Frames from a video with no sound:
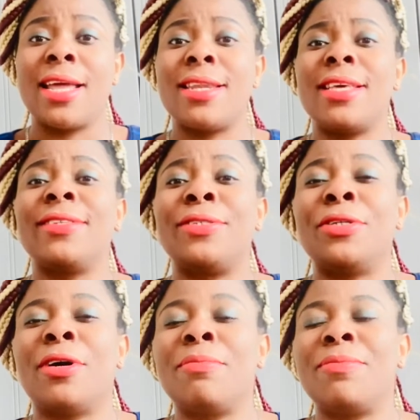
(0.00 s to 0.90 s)
this
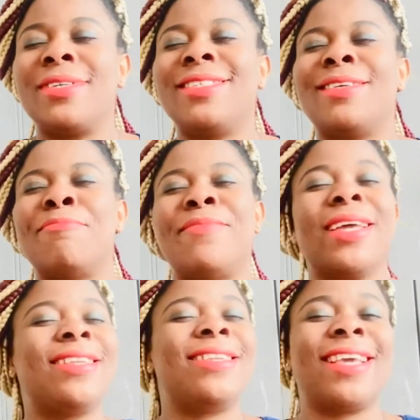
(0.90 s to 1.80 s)
job is a
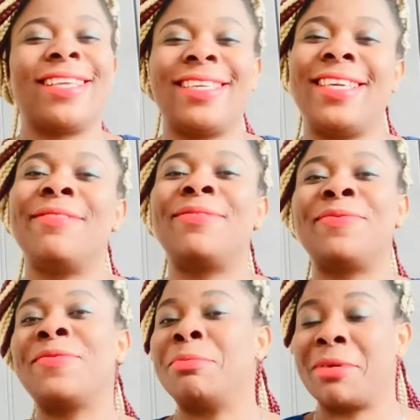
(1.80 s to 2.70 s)
birthday gift
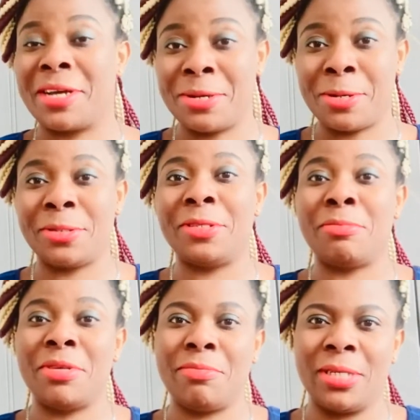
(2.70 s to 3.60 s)
from God to
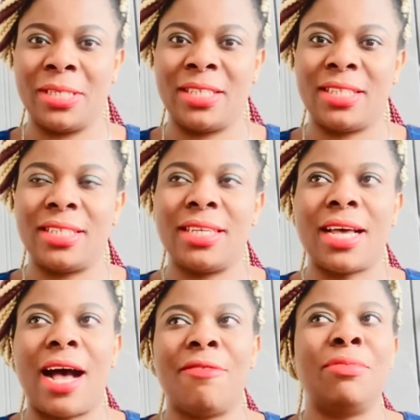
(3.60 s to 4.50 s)
me, because
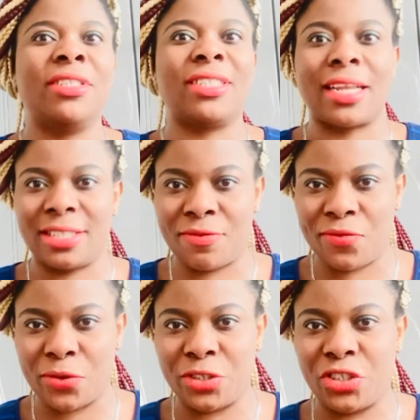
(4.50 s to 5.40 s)
I've been searching
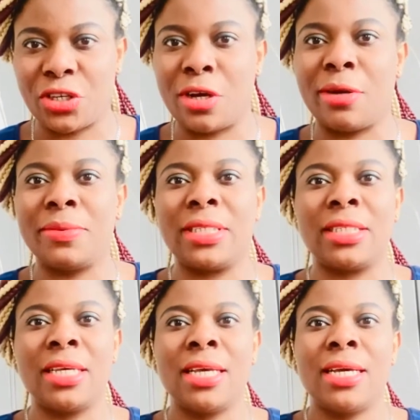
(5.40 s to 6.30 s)
for
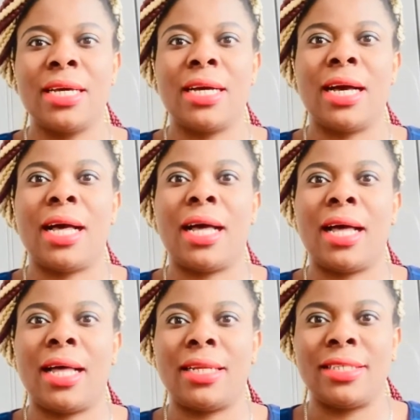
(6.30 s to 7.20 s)
jobs,
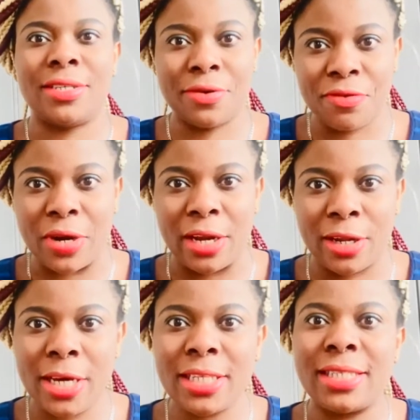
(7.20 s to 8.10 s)
and you know, for a
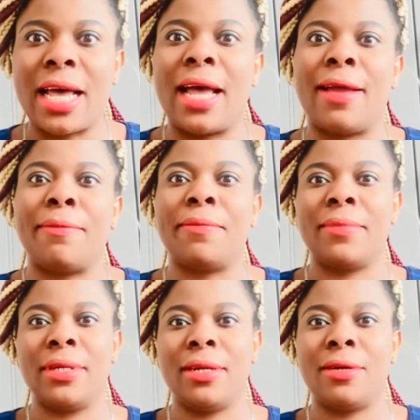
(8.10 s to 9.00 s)
long time,
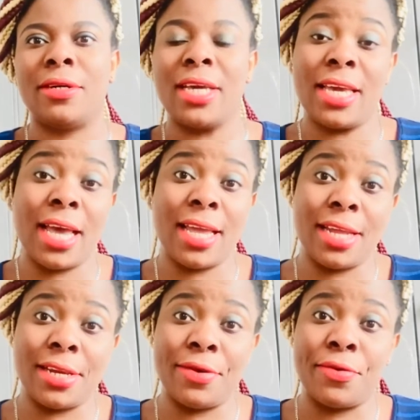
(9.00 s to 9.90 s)
you know, here
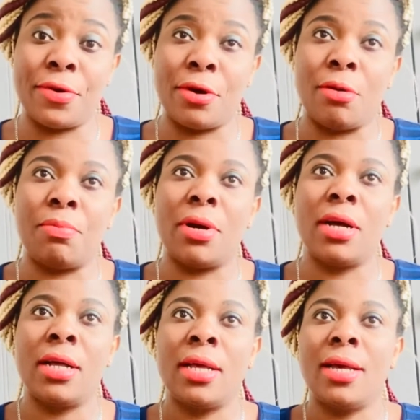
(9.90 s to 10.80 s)
in Europe,
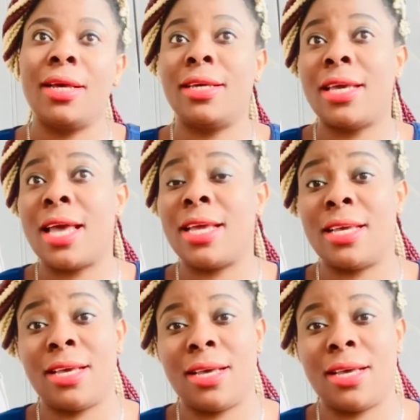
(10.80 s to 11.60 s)
here